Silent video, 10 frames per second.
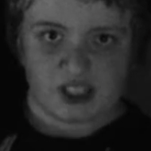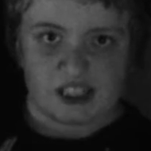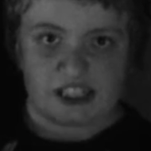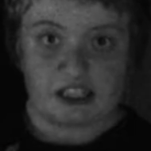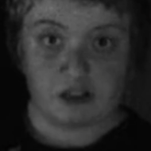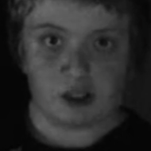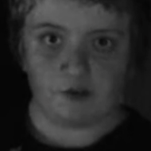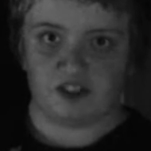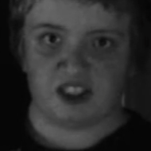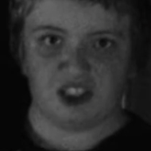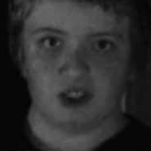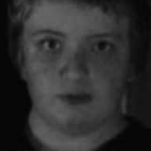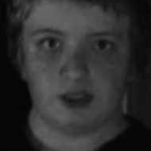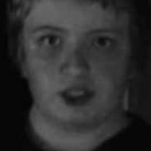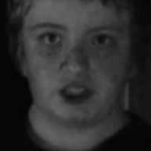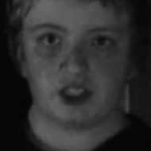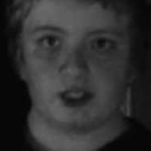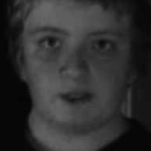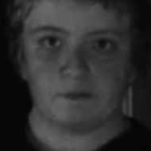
He loved it so much.